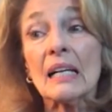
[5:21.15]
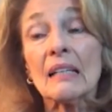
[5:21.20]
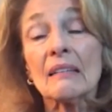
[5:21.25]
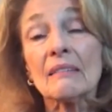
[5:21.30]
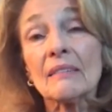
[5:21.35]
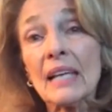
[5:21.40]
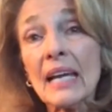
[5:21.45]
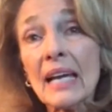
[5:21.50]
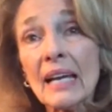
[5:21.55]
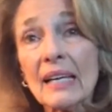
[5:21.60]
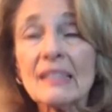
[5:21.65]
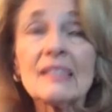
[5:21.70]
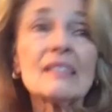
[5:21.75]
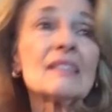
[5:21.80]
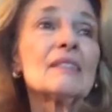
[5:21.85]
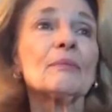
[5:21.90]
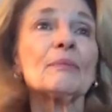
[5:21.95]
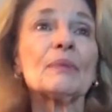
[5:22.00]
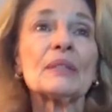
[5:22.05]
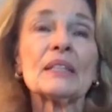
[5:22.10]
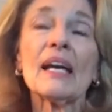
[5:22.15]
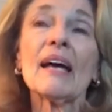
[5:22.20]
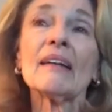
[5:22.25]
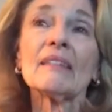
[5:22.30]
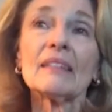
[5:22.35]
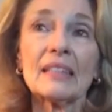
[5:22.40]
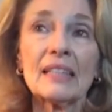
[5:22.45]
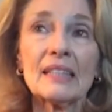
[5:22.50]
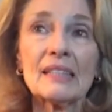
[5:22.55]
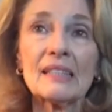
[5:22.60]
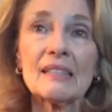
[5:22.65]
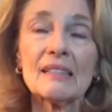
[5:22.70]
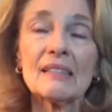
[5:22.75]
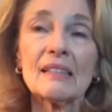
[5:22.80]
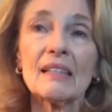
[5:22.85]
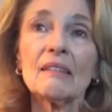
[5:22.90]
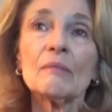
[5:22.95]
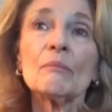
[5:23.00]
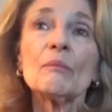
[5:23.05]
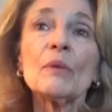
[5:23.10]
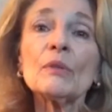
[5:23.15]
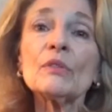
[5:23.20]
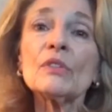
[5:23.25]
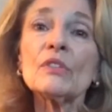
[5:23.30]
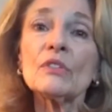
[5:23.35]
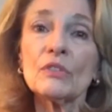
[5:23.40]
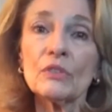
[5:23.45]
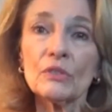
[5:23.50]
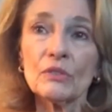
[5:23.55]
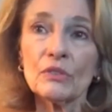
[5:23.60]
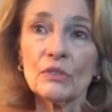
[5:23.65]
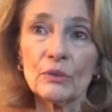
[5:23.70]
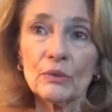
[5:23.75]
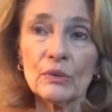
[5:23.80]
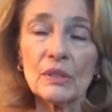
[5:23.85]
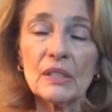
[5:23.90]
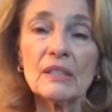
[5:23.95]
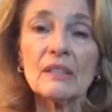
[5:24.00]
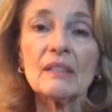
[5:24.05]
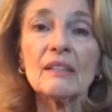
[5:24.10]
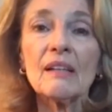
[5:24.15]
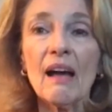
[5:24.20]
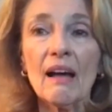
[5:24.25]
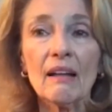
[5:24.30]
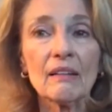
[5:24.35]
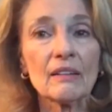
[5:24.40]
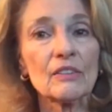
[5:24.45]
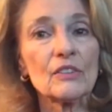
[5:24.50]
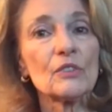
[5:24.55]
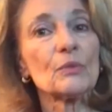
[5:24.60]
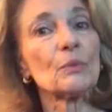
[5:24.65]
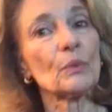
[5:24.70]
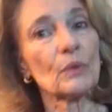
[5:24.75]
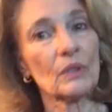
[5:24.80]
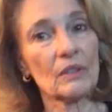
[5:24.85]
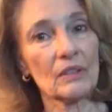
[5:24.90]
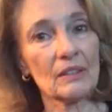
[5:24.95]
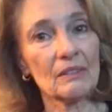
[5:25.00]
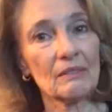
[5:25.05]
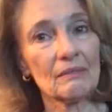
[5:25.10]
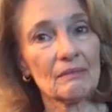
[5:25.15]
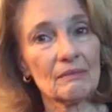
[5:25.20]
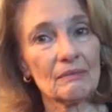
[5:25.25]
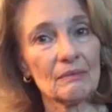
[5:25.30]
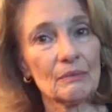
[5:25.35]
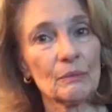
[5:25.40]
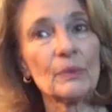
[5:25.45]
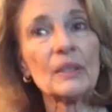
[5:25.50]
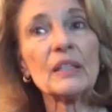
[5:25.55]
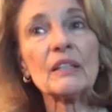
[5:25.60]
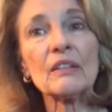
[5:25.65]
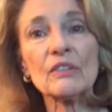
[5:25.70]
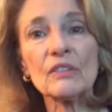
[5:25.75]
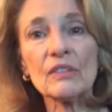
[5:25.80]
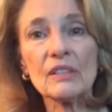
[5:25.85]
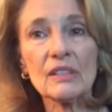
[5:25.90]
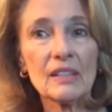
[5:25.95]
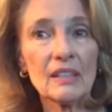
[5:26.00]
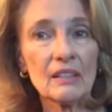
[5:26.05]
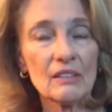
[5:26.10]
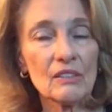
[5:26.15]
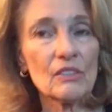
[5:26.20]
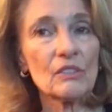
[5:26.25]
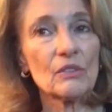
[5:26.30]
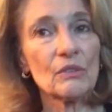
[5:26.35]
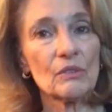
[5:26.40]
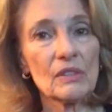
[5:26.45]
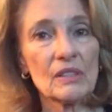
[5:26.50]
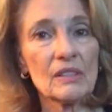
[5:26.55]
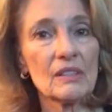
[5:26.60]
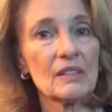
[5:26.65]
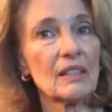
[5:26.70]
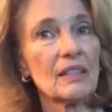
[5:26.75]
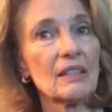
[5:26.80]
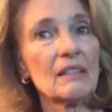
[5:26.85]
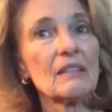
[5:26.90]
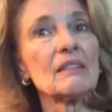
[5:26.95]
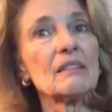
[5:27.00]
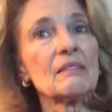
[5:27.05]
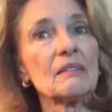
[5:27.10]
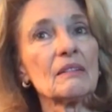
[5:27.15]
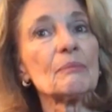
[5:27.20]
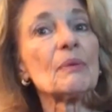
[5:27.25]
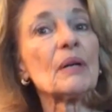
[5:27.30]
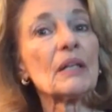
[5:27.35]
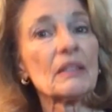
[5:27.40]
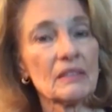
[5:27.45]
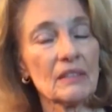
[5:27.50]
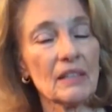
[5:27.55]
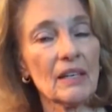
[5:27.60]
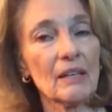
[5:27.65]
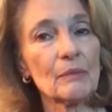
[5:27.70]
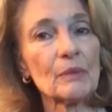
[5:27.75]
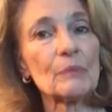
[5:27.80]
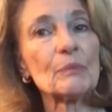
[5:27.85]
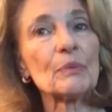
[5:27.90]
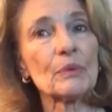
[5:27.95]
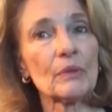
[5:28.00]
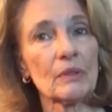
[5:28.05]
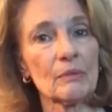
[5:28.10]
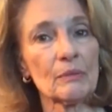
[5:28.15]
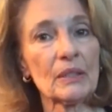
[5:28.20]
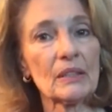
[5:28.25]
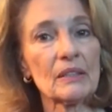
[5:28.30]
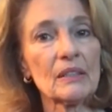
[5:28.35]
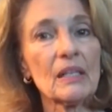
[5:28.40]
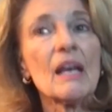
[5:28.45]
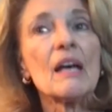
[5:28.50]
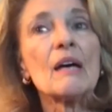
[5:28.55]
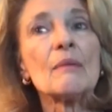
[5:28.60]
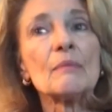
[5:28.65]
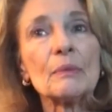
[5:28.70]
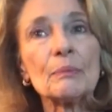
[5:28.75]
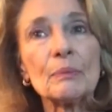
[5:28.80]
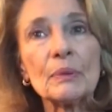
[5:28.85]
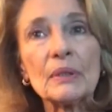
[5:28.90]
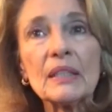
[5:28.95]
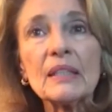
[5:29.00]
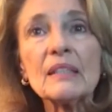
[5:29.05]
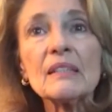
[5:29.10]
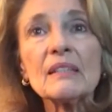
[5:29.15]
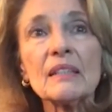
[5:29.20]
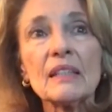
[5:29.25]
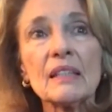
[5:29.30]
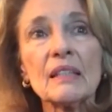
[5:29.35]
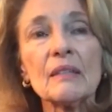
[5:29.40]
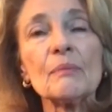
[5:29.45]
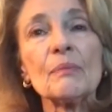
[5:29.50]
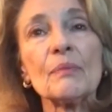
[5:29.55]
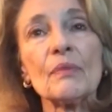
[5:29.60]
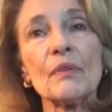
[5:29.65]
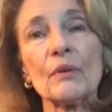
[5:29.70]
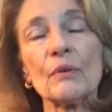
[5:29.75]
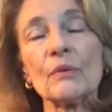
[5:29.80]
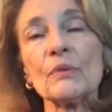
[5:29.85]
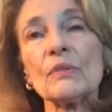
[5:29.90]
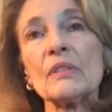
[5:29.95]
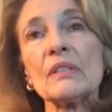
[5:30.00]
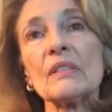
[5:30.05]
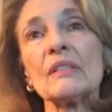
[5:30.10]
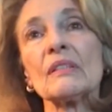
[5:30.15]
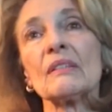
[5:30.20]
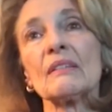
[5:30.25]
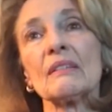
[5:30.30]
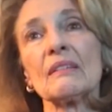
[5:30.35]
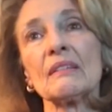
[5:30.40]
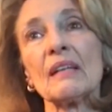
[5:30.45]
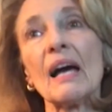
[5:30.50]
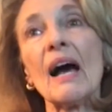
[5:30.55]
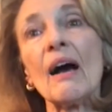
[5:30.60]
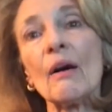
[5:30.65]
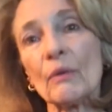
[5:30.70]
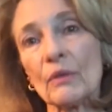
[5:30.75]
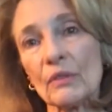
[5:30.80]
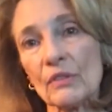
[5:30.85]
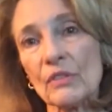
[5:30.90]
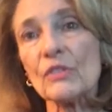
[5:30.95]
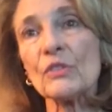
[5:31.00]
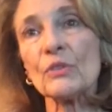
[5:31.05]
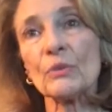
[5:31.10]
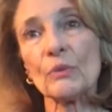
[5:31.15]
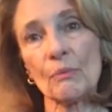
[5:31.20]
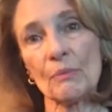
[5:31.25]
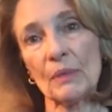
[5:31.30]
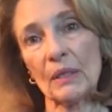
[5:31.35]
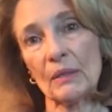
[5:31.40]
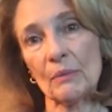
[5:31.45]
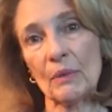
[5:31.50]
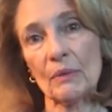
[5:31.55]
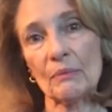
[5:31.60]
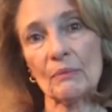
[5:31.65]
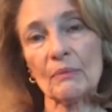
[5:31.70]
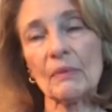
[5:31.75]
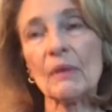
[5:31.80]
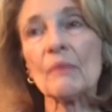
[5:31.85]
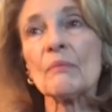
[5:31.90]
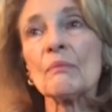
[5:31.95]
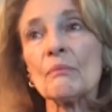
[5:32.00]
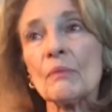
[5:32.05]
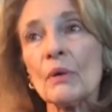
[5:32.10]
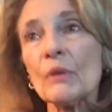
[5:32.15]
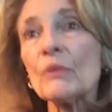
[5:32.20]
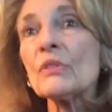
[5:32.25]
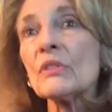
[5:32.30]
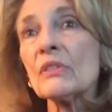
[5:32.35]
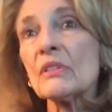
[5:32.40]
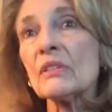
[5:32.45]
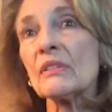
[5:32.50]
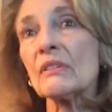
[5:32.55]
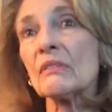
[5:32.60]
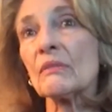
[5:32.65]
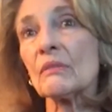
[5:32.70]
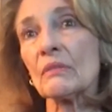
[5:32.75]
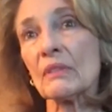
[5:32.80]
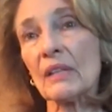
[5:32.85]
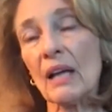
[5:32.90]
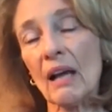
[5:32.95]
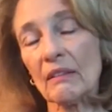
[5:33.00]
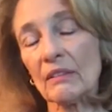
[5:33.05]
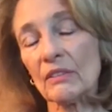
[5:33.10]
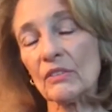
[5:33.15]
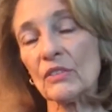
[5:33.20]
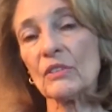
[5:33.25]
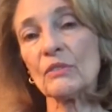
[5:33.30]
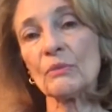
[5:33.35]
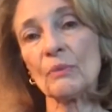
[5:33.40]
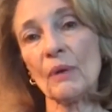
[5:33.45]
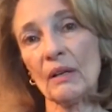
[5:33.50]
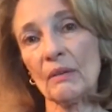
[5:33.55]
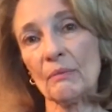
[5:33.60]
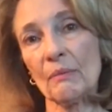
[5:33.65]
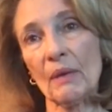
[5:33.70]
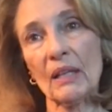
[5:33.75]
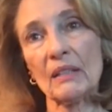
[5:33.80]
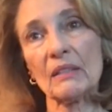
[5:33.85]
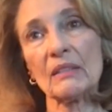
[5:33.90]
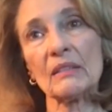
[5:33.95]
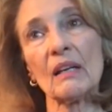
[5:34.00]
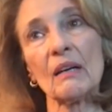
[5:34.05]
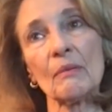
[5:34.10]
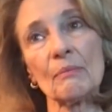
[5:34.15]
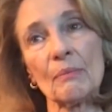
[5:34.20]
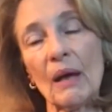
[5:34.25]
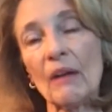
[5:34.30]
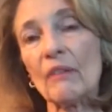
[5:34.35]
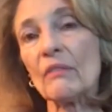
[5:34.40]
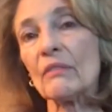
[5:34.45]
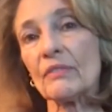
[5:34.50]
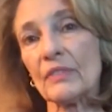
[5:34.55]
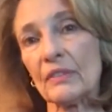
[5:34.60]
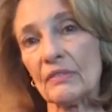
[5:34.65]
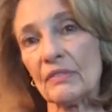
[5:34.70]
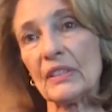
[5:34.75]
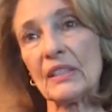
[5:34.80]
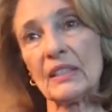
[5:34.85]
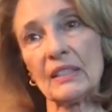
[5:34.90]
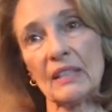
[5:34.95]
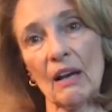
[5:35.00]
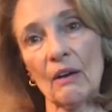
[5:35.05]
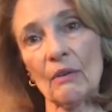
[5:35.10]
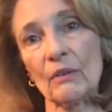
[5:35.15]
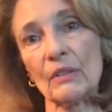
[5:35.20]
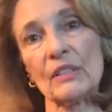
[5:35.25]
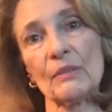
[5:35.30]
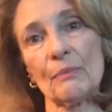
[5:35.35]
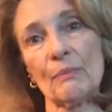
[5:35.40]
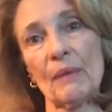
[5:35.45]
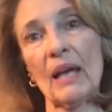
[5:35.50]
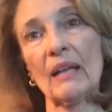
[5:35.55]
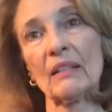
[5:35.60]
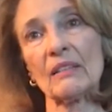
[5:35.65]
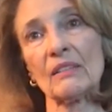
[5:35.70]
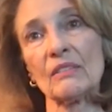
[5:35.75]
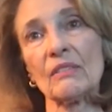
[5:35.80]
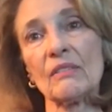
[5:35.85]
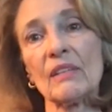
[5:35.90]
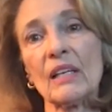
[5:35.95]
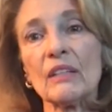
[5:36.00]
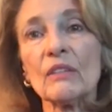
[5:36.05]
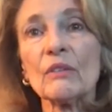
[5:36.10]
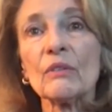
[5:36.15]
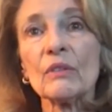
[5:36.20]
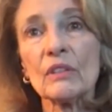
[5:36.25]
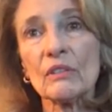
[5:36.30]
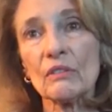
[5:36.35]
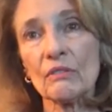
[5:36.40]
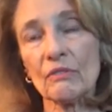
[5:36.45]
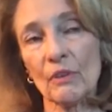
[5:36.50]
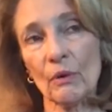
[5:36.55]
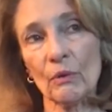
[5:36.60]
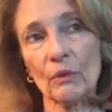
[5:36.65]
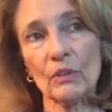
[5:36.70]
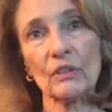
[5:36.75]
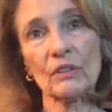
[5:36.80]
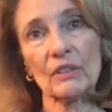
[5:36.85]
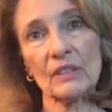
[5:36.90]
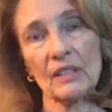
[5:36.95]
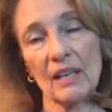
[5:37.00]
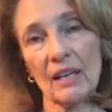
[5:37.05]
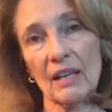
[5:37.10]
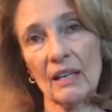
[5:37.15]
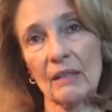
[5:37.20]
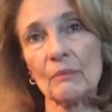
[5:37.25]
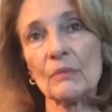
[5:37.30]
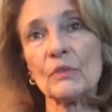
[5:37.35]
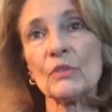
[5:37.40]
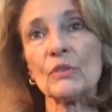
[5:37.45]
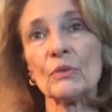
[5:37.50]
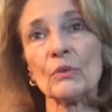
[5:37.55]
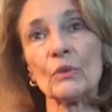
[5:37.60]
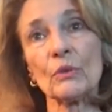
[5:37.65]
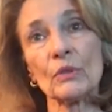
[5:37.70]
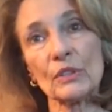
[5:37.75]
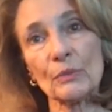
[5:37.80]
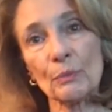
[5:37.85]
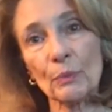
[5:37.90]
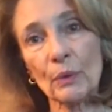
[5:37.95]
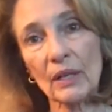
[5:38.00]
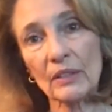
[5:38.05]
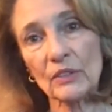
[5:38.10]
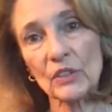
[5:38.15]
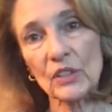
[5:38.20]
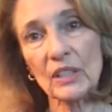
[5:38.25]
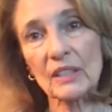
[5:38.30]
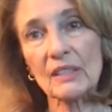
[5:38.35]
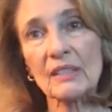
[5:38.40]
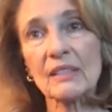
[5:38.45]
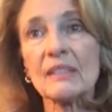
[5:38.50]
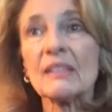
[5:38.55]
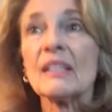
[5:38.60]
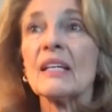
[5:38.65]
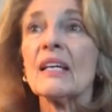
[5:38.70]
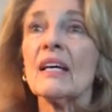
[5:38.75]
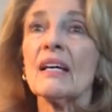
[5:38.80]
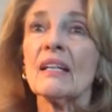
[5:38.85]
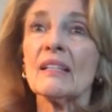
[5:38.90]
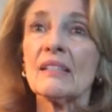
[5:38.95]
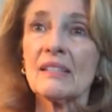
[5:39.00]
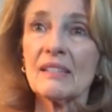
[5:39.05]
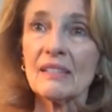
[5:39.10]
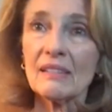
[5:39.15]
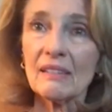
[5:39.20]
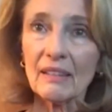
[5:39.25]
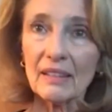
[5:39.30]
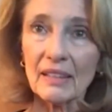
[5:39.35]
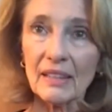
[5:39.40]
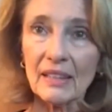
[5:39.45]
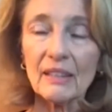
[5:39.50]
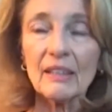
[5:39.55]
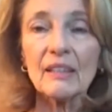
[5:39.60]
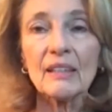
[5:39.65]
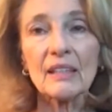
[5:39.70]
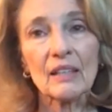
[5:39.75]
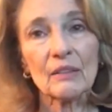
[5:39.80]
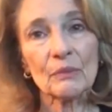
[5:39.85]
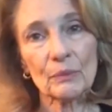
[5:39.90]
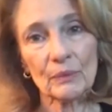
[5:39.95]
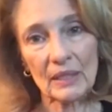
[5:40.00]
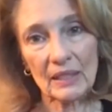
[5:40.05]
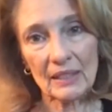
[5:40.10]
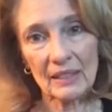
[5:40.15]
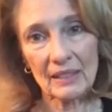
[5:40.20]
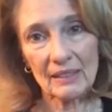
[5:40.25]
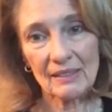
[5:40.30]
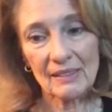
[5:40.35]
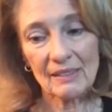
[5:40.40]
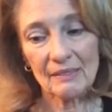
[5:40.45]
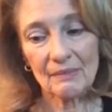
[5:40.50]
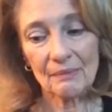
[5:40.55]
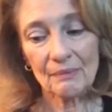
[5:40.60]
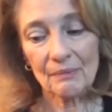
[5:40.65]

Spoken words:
Last but not least, most students in college work. We understand students need part-time employment, but please keep those hours to a minimum. Most colleges recommend about 15 hours max so that you can devote your time to course projects, study, and readings.